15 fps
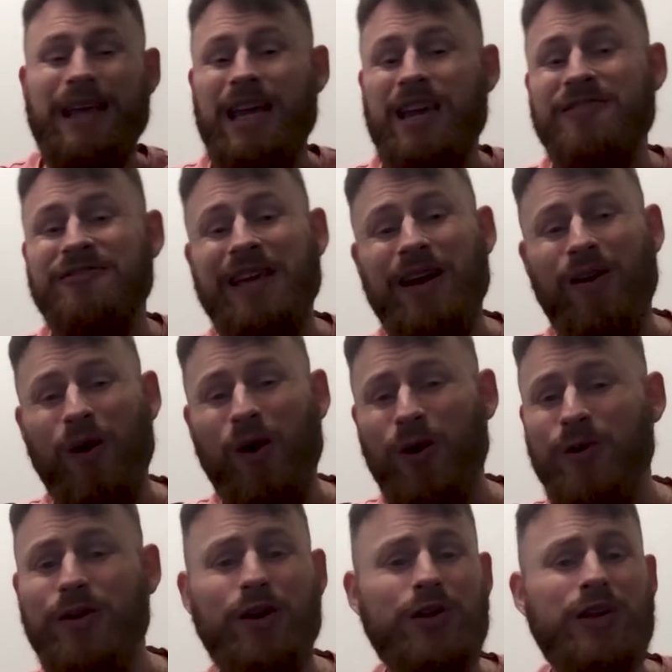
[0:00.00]
If they
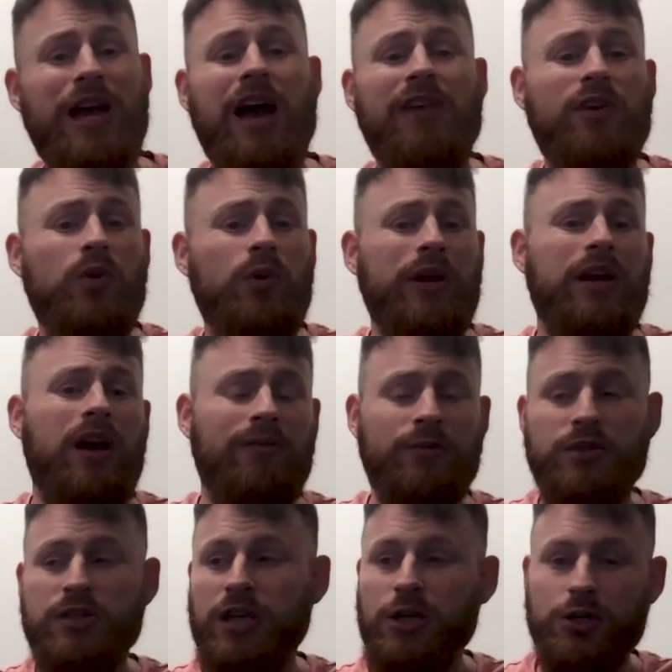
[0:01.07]
are there, you have a quick
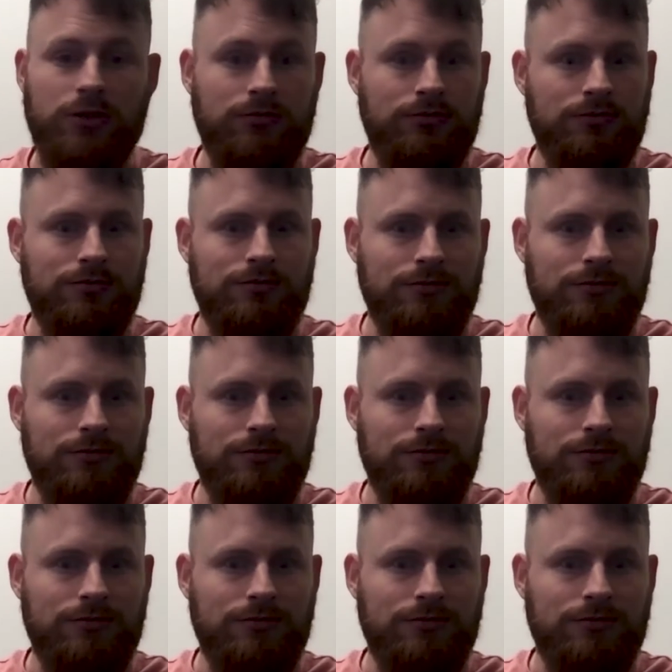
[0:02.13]
conversation,